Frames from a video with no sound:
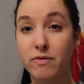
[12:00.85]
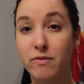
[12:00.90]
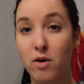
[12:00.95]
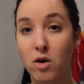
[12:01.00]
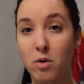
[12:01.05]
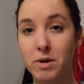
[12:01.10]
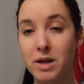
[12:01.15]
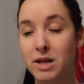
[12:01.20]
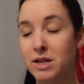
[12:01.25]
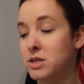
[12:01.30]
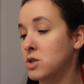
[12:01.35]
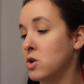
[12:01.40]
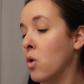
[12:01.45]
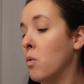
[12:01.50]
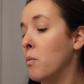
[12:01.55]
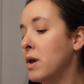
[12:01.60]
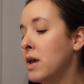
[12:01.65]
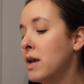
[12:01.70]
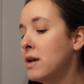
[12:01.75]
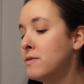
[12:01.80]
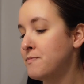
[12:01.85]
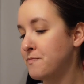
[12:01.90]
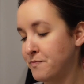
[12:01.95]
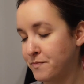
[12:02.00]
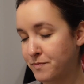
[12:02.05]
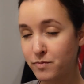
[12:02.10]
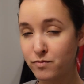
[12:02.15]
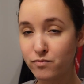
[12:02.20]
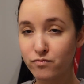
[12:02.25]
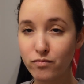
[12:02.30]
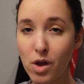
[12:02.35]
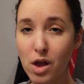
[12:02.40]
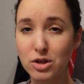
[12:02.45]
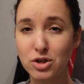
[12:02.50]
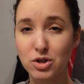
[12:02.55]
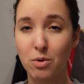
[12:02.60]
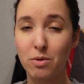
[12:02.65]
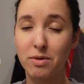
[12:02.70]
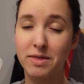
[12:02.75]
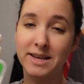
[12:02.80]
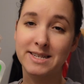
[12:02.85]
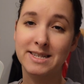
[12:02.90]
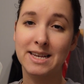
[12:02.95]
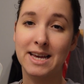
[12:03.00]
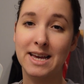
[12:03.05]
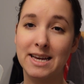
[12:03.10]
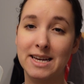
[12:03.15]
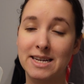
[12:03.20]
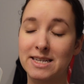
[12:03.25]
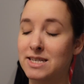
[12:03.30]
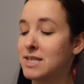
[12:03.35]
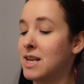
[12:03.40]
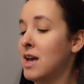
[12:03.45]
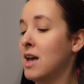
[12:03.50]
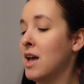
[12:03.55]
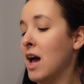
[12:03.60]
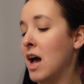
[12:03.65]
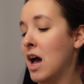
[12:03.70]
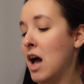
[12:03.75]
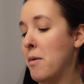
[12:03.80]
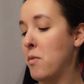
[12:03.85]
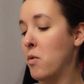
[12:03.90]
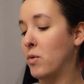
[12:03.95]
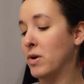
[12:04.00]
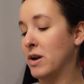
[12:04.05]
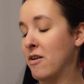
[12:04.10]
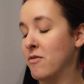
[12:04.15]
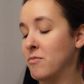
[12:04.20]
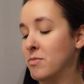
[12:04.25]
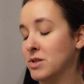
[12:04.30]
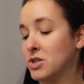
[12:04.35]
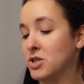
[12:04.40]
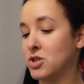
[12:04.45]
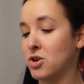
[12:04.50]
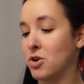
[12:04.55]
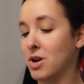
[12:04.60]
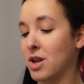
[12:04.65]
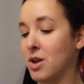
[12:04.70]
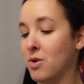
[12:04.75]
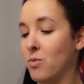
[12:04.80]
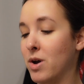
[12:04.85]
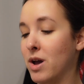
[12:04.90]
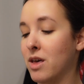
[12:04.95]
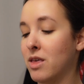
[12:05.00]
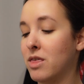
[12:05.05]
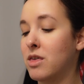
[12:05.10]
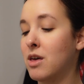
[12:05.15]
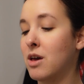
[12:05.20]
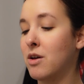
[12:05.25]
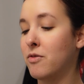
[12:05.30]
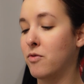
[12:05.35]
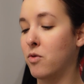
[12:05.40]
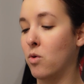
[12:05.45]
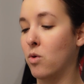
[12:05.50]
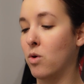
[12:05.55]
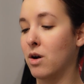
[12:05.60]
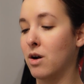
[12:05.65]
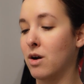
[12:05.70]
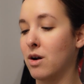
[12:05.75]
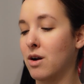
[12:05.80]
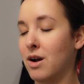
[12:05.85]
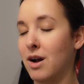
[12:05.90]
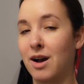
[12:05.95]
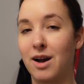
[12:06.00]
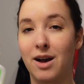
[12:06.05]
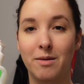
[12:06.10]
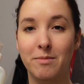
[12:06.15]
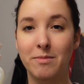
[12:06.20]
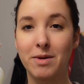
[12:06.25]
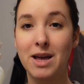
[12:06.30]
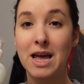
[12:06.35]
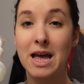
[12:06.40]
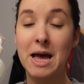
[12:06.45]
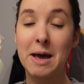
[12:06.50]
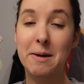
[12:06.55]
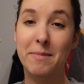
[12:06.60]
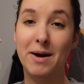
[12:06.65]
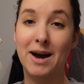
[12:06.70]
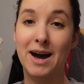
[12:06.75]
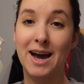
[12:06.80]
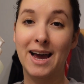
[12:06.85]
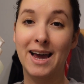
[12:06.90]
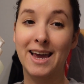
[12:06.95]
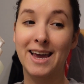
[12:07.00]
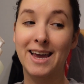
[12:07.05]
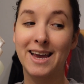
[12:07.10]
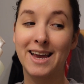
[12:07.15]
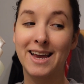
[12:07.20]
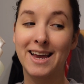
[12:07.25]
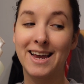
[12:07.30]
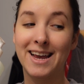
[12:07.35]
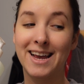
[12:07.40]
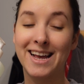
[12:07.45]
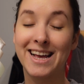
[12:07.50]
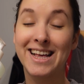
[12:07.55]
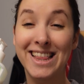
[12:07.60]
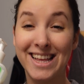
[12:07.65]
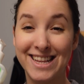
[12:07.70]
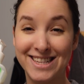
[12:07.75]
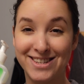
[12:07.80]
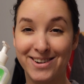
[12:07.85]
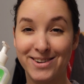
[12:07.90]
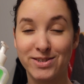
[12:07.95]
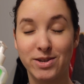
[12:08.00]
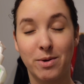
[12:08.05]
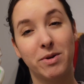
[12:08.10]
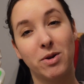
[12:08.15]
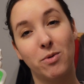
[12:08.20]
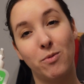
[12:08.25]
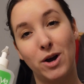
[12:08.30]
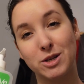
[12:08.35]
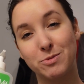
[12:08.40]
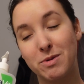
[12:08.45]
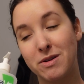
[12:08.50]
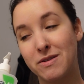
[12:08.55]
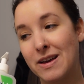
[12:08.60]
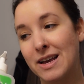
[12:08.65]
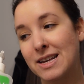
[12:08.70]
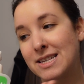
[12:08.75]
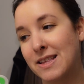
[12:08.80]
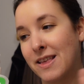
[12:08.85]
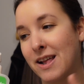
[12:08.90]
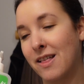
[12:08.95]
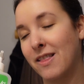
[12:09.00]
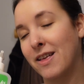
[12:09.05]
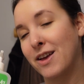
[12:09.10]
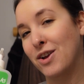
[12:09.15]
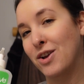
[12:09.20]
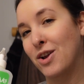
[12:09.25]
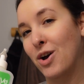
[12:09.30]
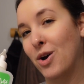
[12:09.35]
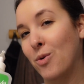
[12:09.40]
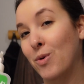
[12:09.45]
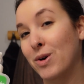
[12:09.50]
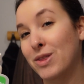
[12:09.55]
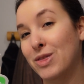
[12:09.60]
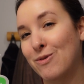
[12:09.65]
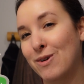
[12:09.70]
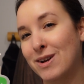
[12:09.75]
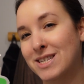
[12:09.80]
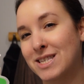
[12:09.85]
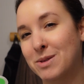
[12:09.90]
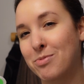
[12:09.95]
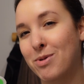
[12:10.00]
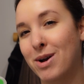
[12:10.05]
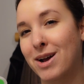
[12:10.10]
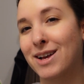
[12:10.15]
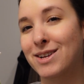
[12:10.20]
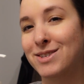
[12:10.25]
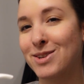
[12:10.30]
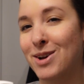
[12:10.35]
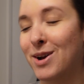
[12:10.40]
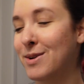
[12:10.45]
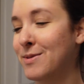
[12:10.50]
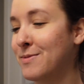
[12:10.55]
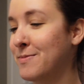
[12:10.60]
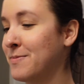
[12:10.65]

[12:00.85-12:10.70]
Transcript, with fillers: foamy and soapy. So this is what I've been starting with for my cleanser. So I'm gonna wash my face and then I'll let you know what the rest of the products are.